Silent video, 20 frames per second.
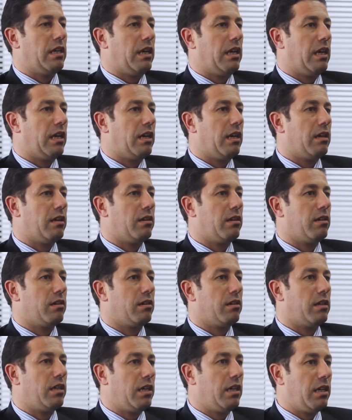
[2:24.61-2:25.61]

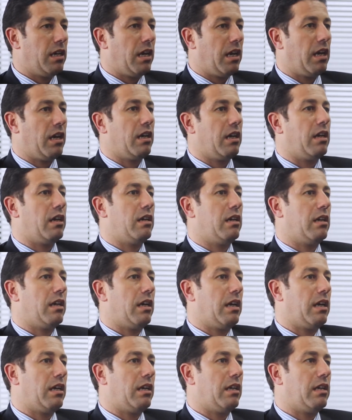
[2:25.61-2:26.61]
Guinea,
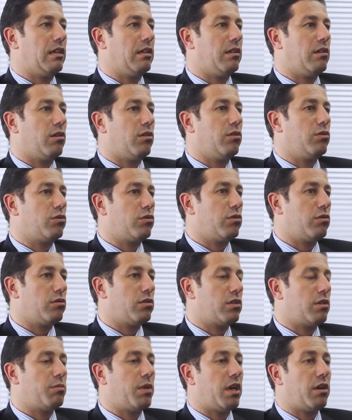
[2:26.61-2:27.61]
and also
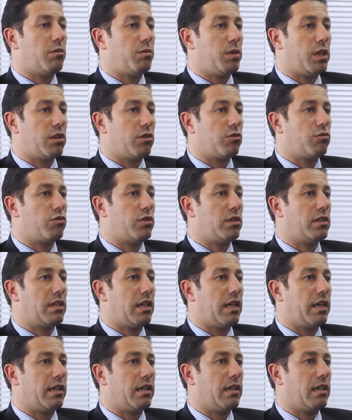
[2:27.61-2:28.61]
some Arabic countries
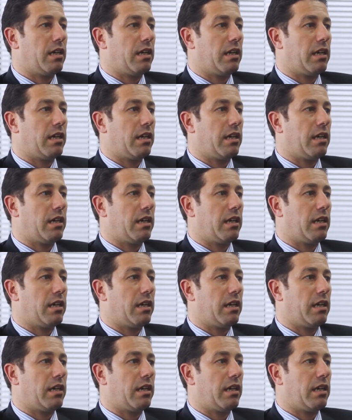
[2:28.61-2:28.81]
like